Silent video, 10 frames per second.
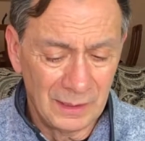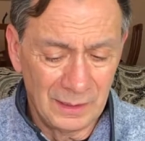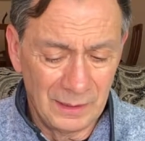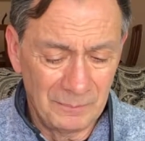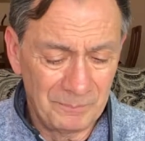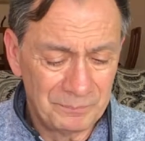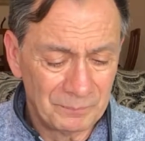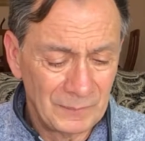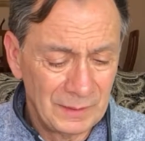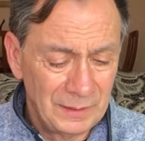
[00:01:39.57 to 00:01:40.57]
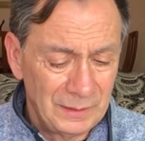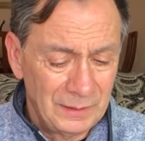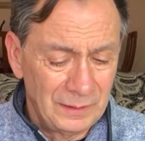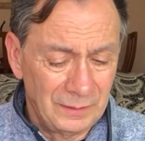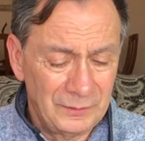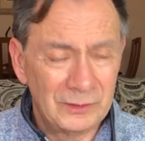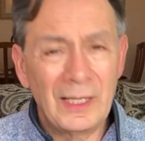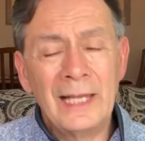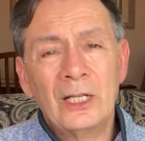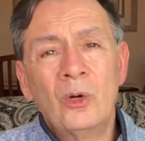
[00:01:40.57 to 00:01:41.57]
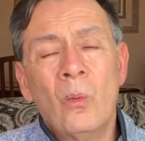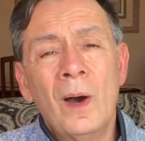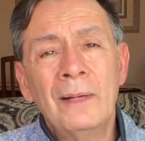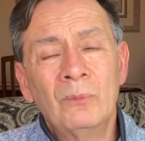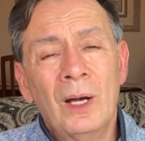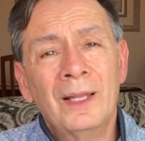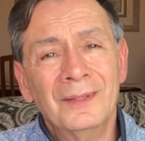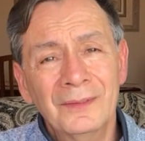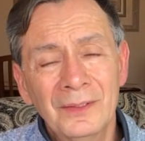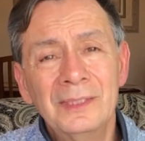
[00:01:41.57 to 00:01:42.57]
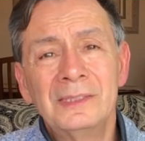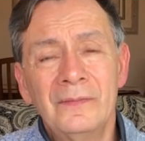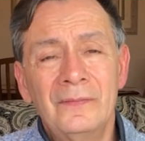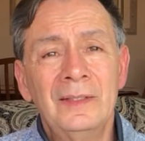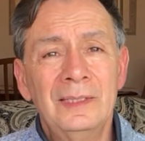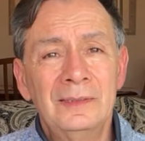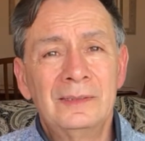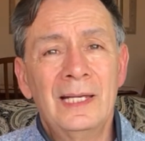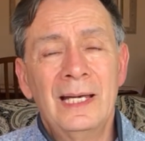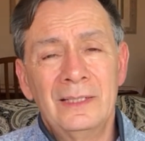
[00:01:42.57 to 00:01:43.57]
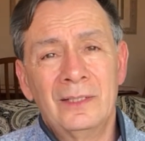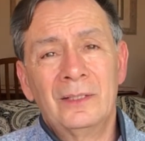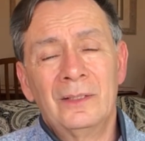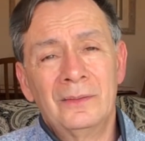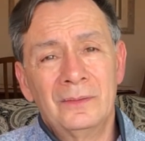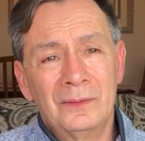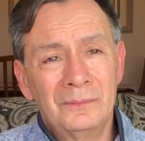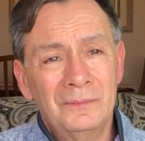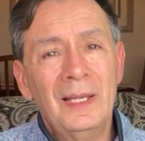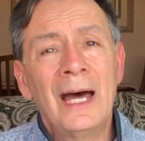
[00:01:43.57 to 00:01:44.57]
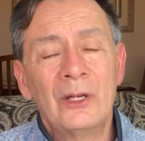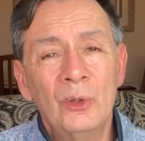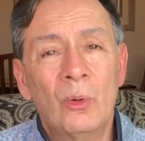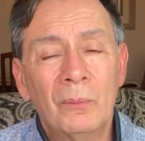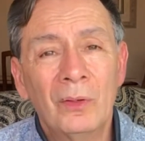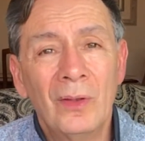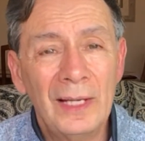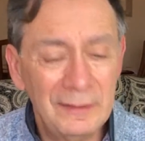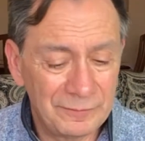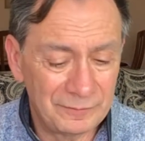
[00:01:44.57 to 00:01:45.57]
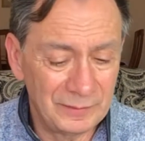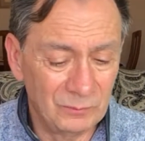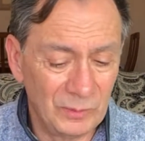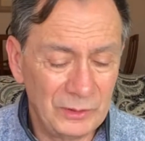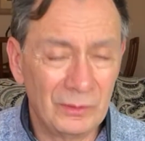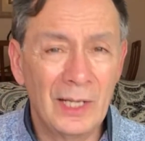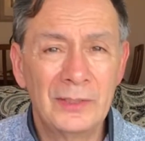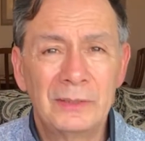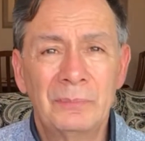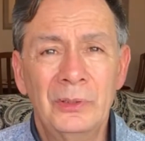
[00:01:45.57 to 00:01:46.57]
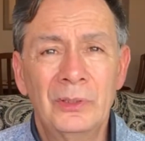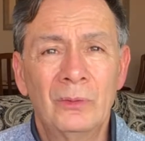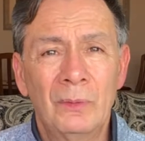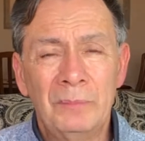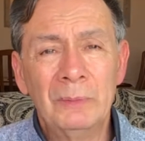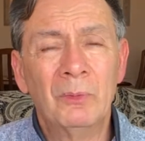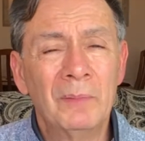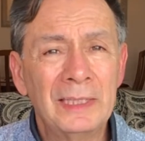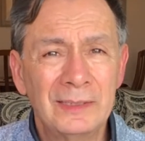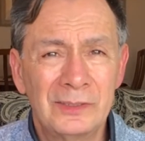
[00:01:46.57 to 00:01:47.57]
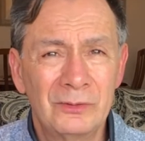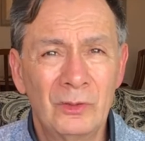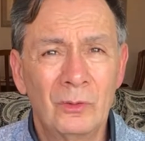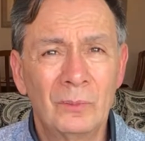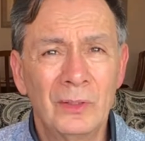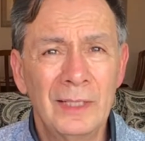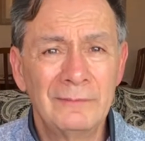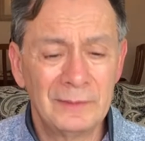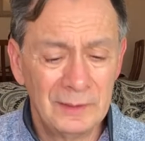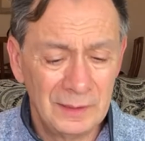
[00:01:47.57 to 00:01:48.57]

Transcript: I could go on a list of things that are not a normal life when you're an entrepreneur, what people might consider a normal life.